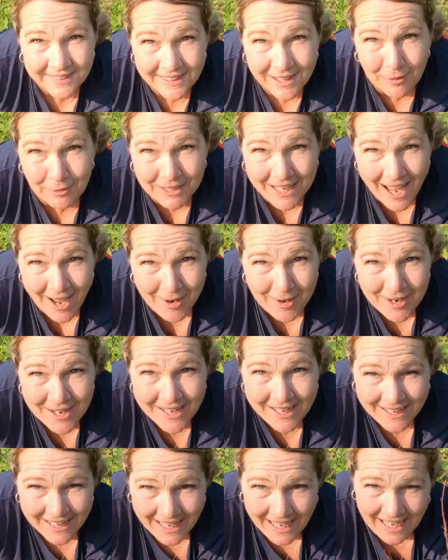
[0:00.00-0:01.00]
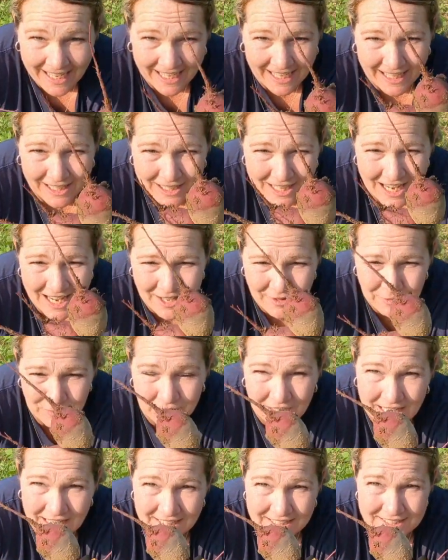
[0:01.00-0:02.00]
There we go. And
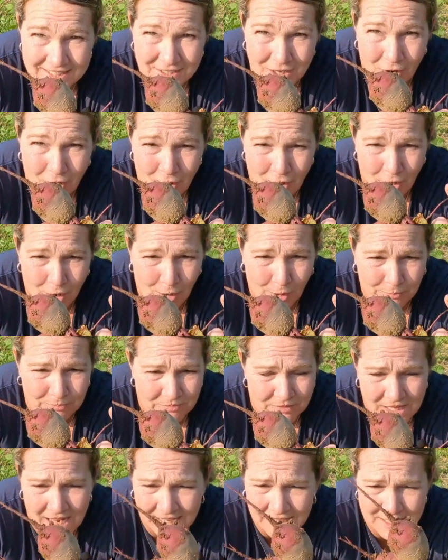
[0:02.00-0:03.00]
that